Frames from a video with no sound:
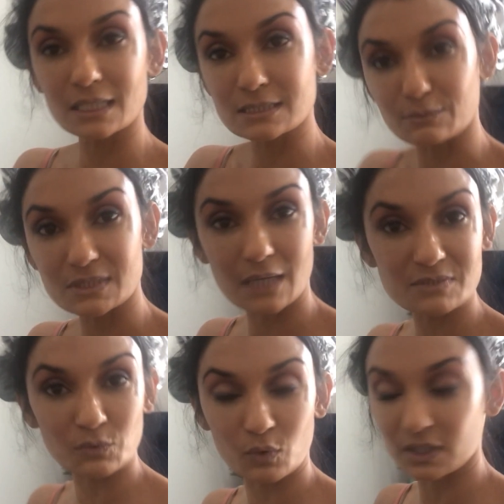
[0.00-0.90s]

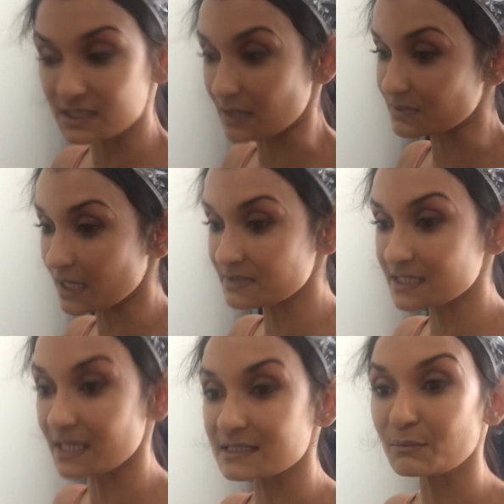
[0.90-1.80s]
sometimes it works, sometimes
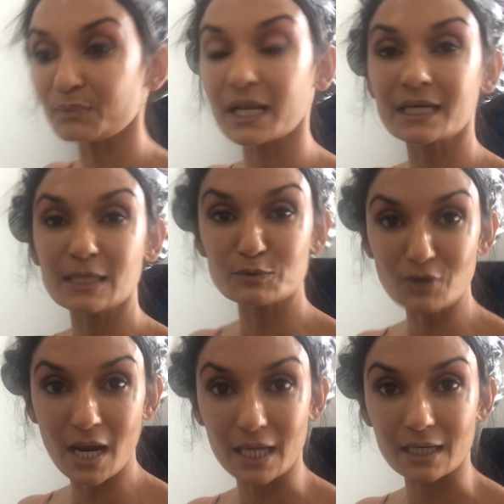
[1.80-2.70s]
it doesn't, but I keep
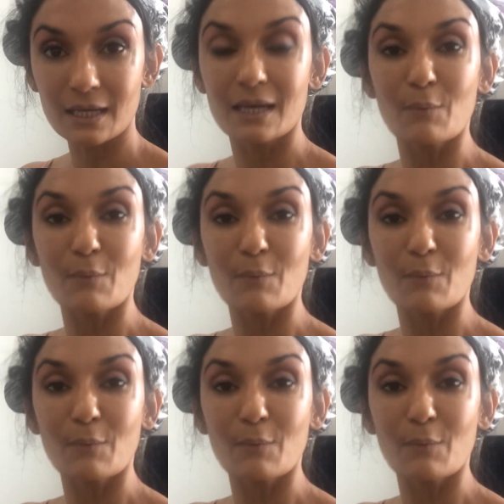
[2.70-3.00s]
trying.